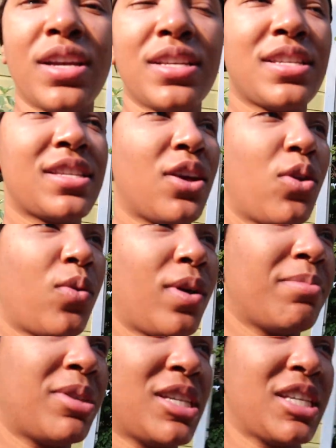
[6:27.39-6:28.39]
So
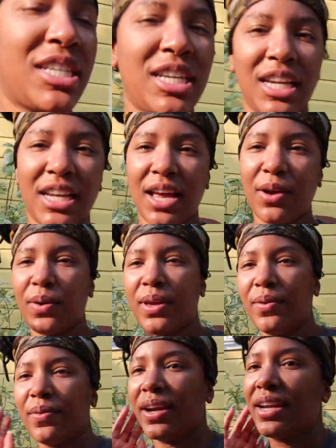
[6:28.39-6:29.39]
I'm just chilling out
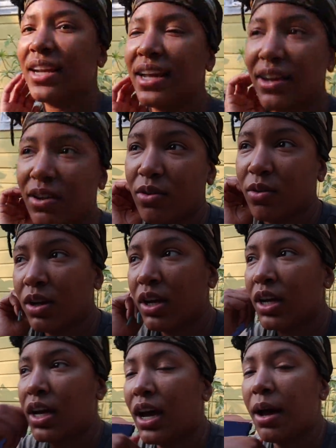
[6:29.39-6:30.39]
here right now.
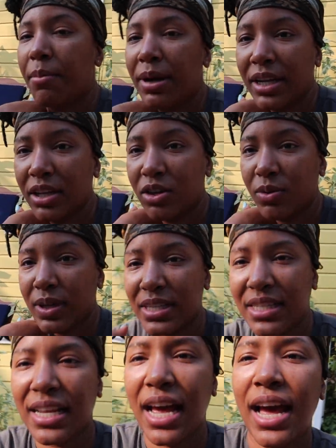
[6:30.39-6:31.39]
I'm about to go
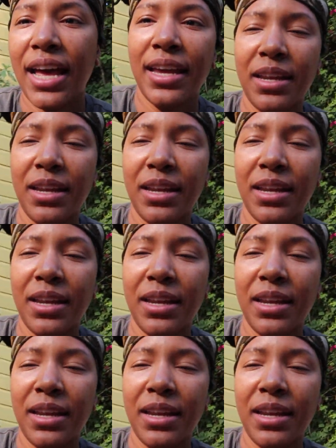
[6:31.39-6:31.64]
inside